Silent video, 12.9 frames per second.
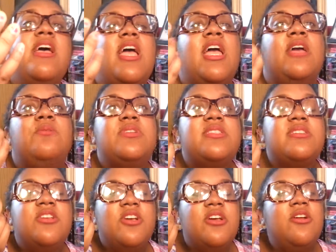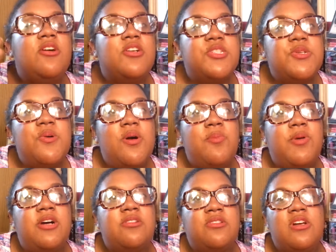And what's good also
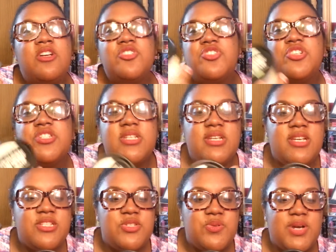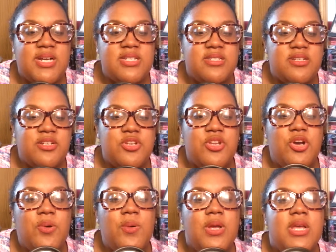about Lush, just in case you guys didn't
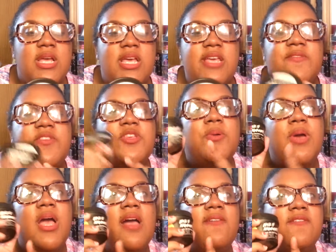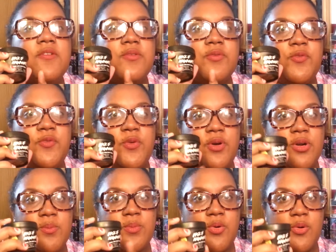know, if you have
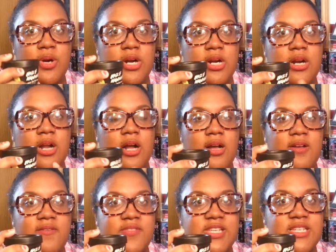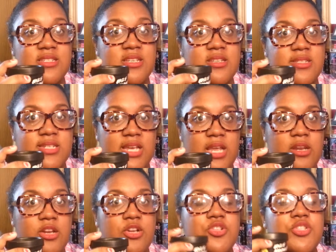4 more of these
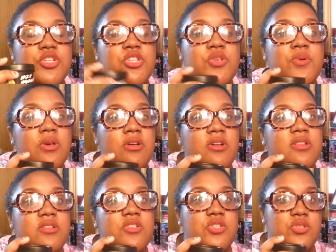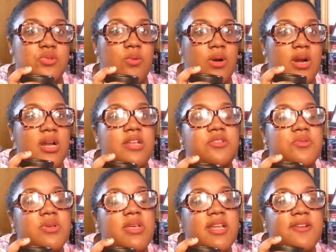containers, you could go to the store and
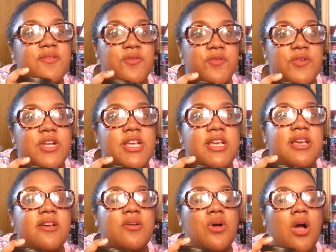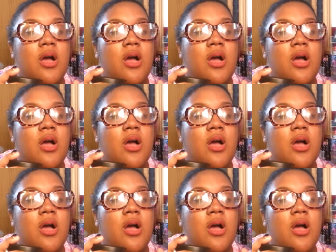you could get a free